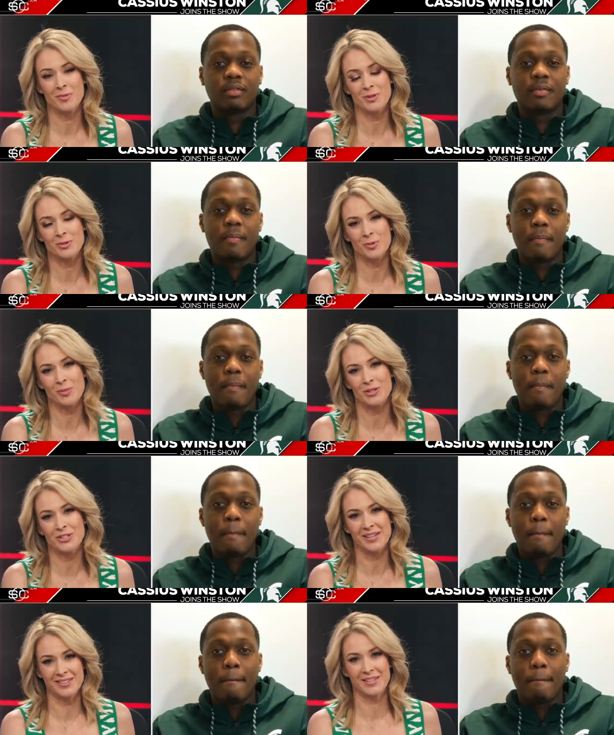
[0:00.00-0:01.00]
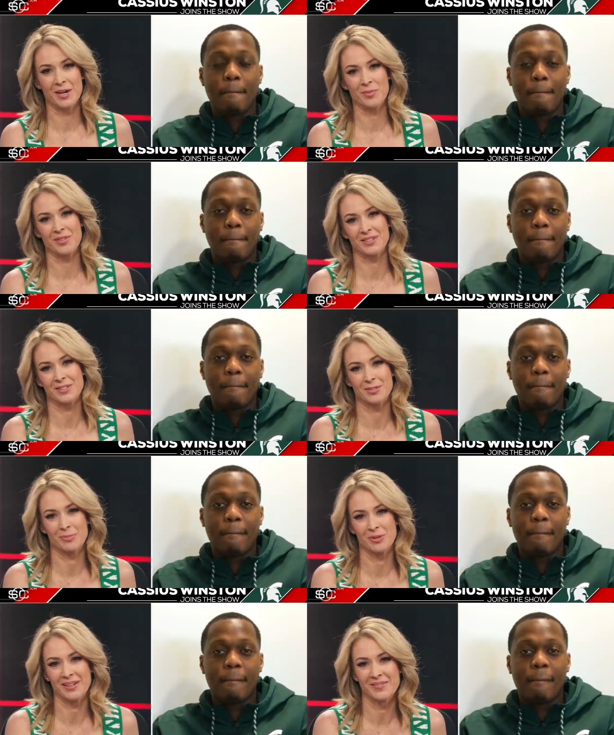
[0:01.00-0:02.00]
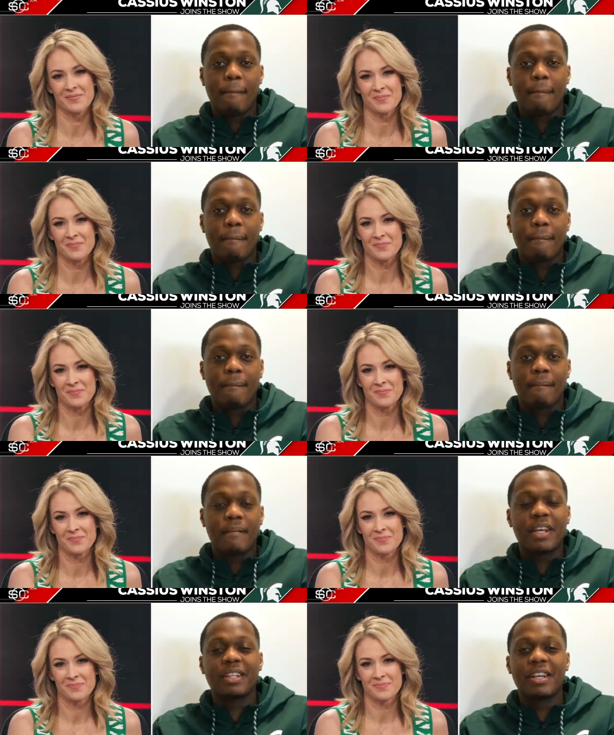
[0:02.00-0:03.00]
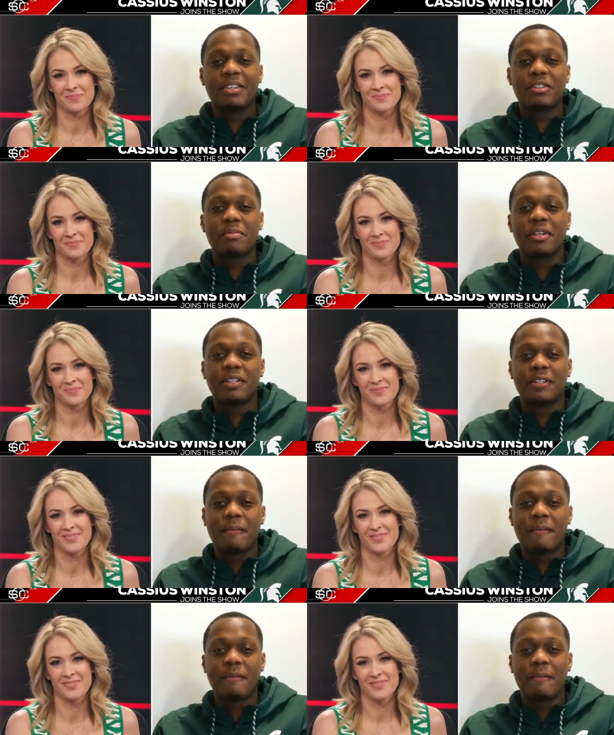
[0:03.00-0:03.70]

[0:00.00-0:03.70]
Speaker 1: we do appreciate the time with us this morning.
Speaker 2: Yeah, thank you so much.